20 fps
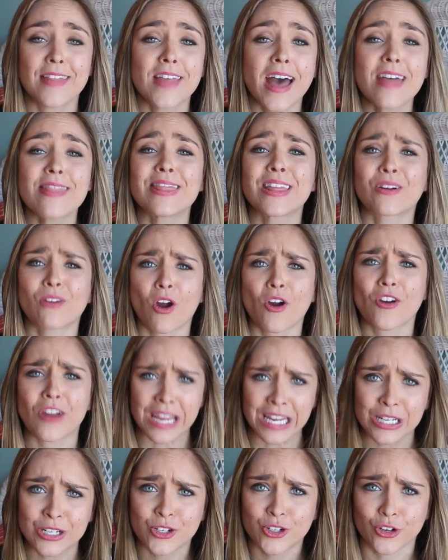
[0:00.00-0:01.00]
And then there are
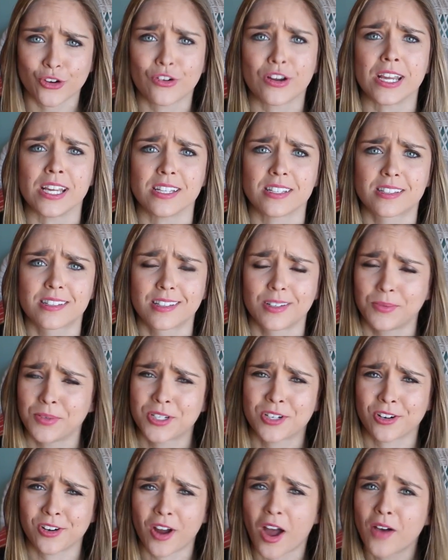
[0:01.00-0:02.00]
injuries,
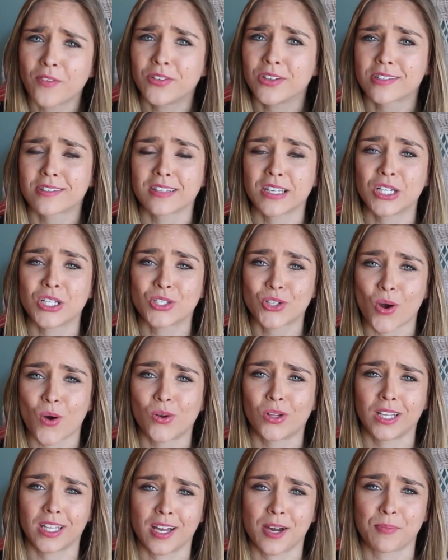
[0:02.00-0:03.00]
which are obviously
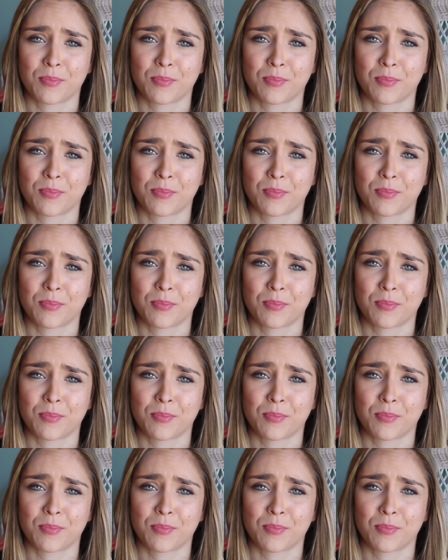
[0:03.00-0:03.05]
totally